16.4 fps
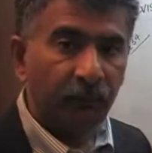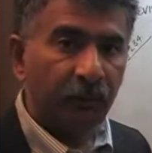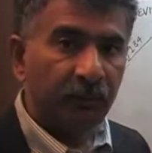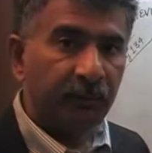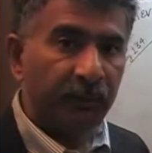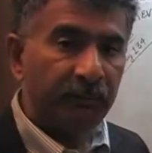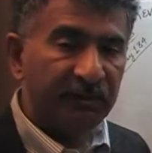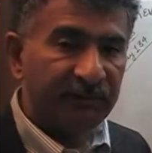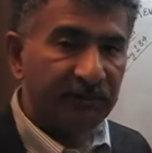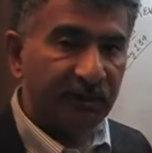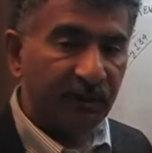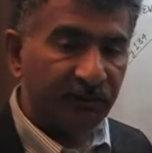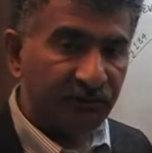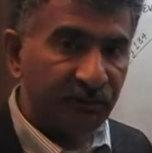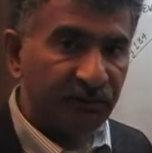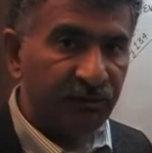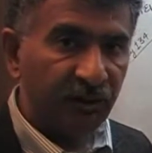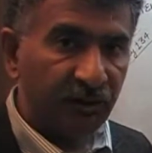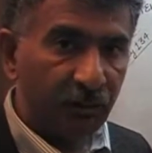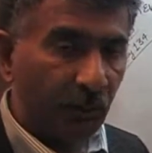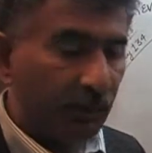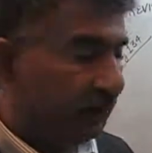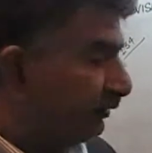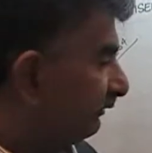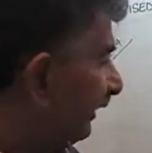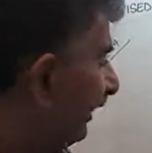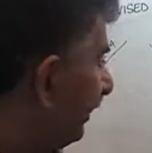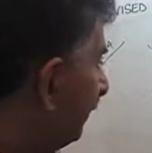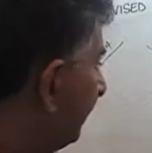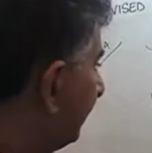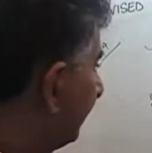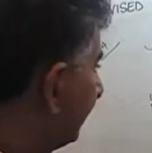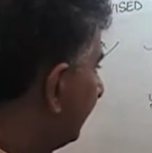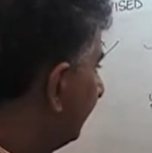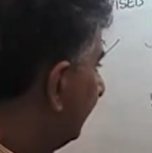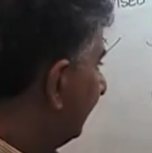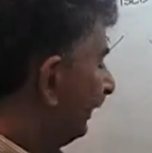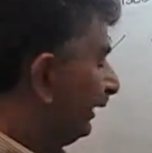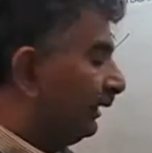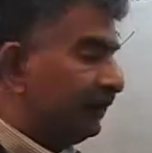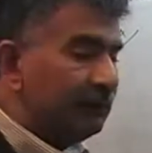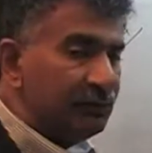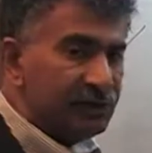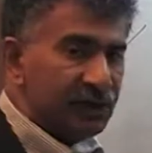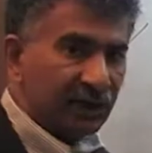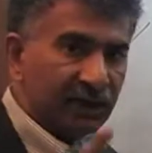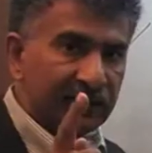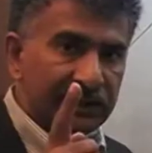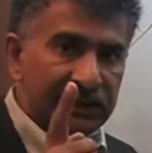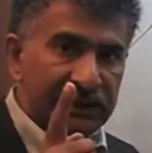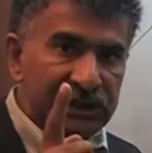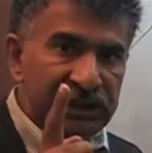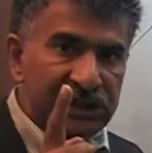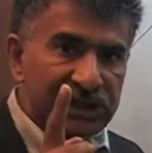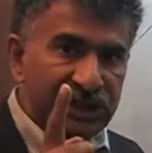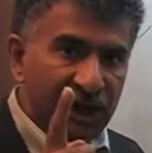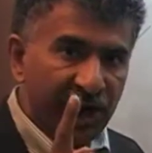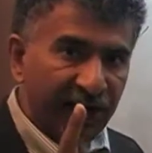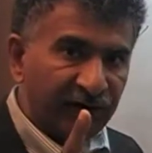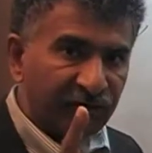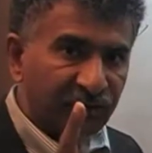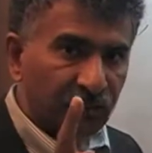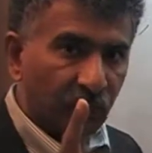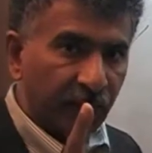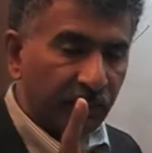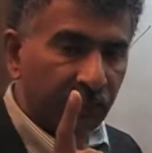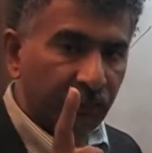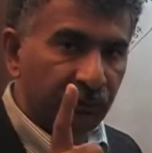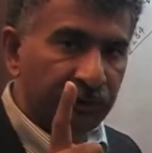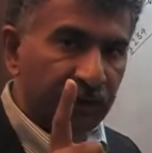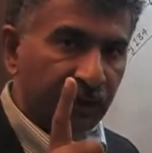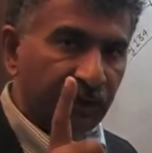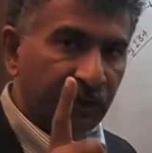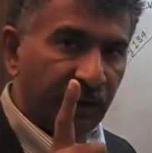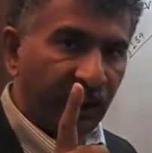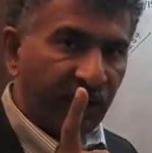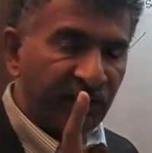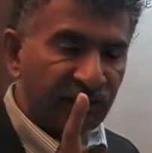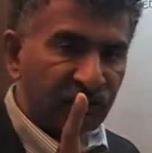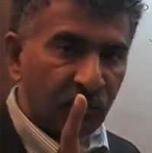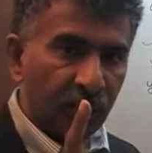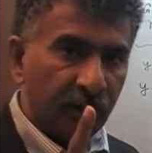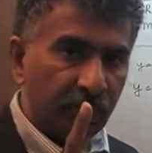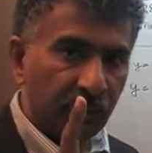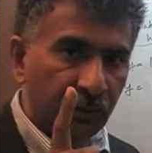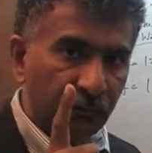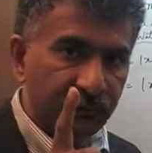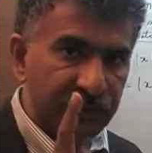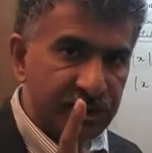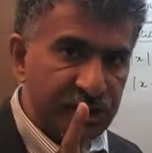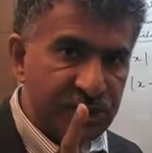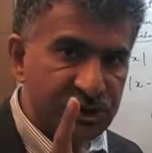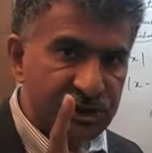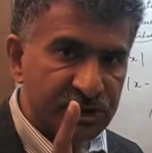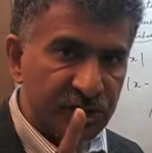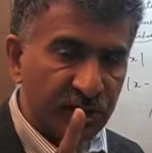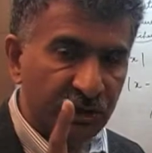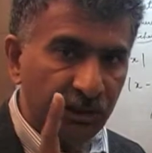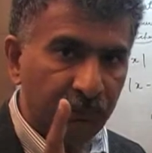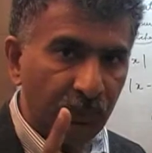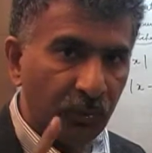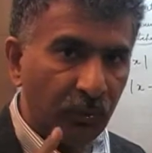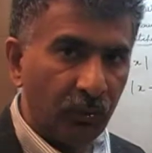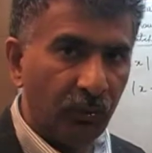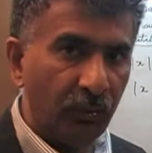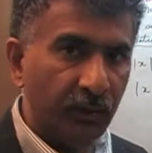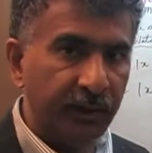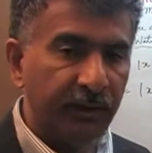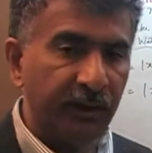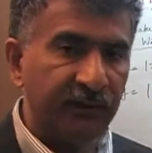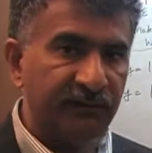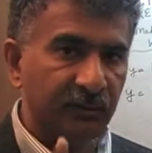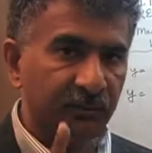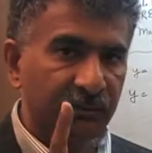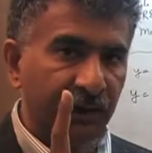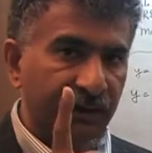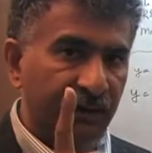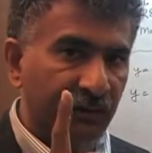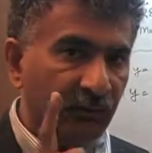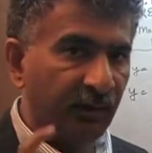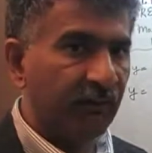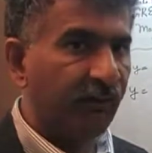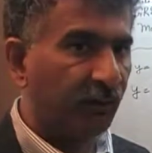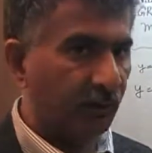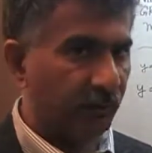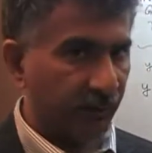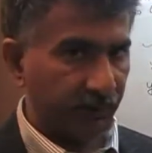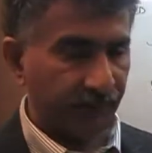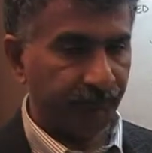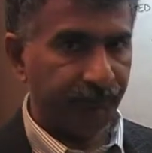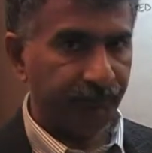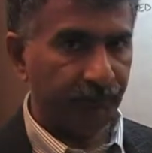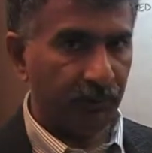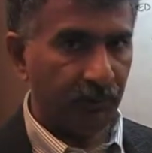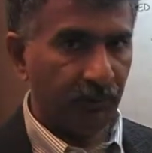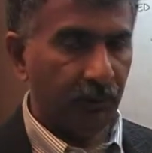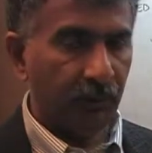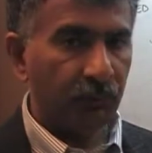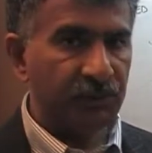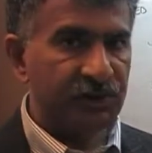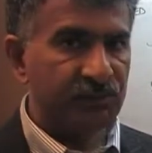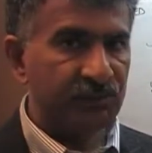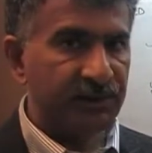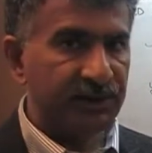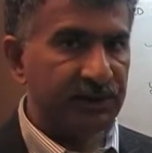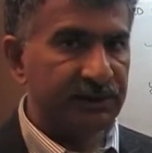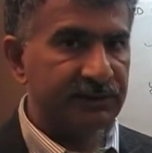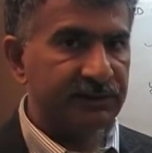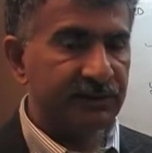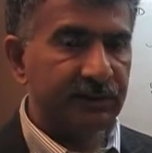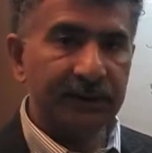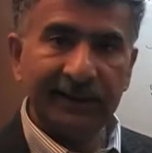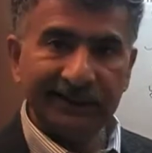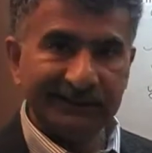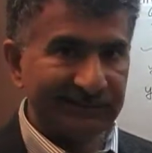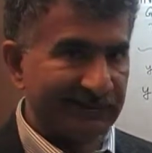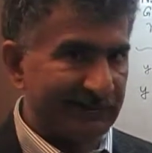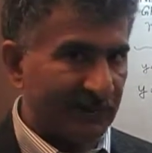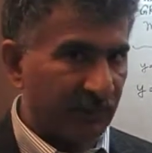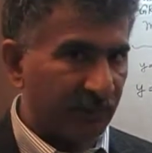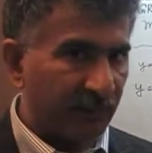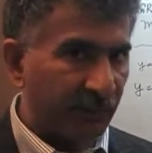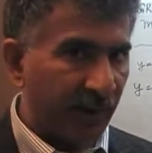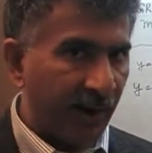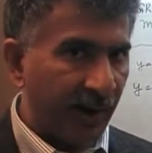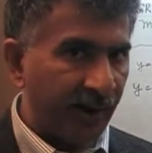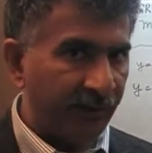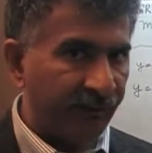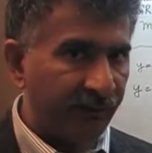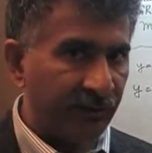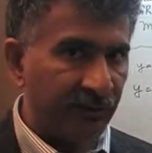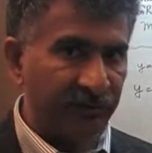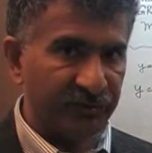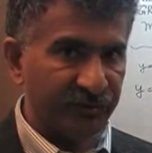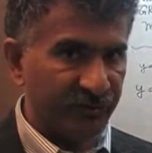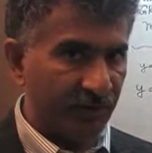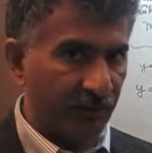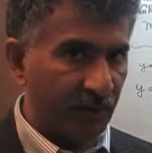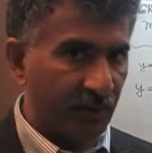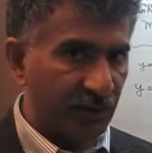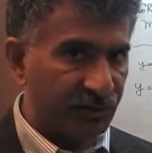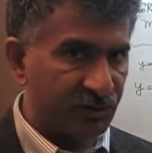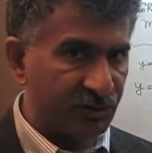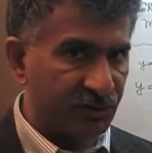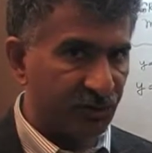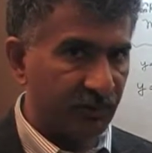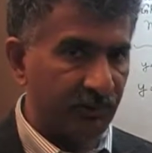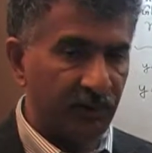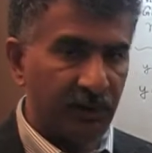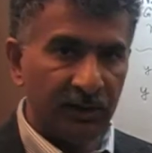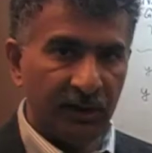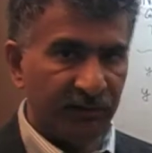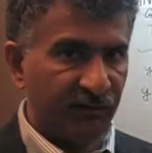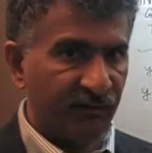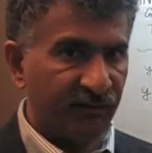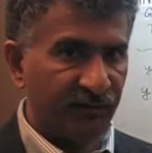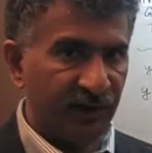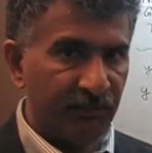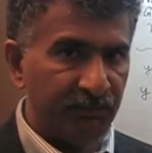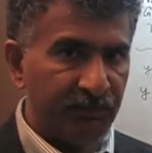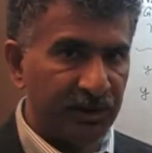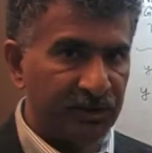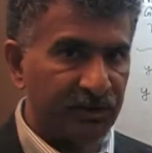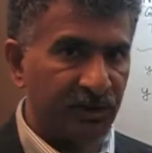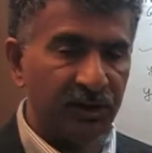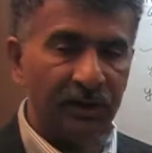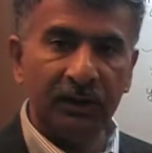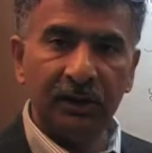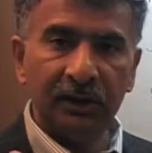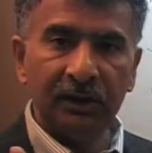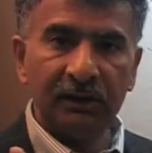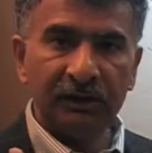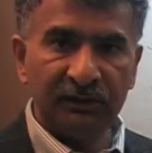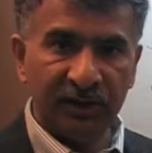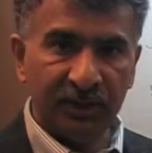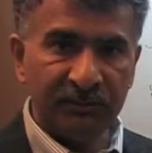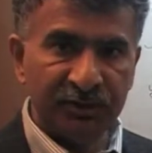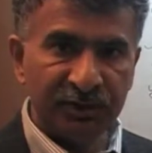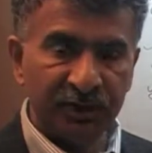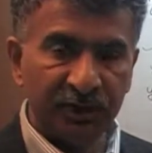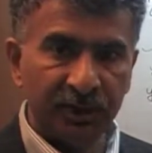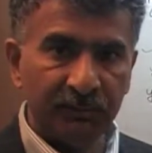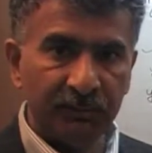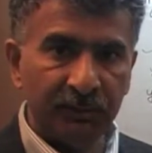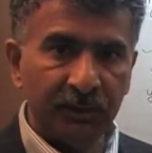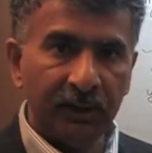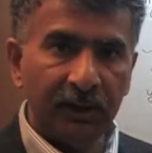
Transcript: what we are basically essentially doing is that we are taking we're taking each x coordinate, we're taking x coordinate of each single point and subtracting 1 from it. Which means it's the same graph, it's the same relationship, it's the same picture, same shape,